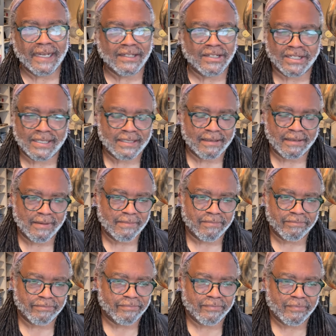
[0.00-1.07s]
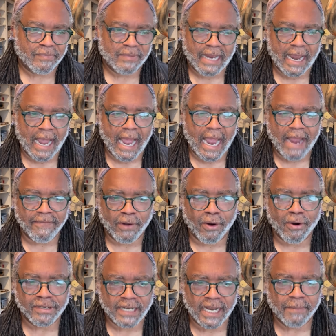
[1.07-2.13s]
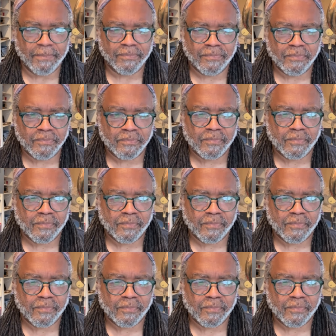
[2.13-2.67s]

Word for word: that just yeah, I have a hard time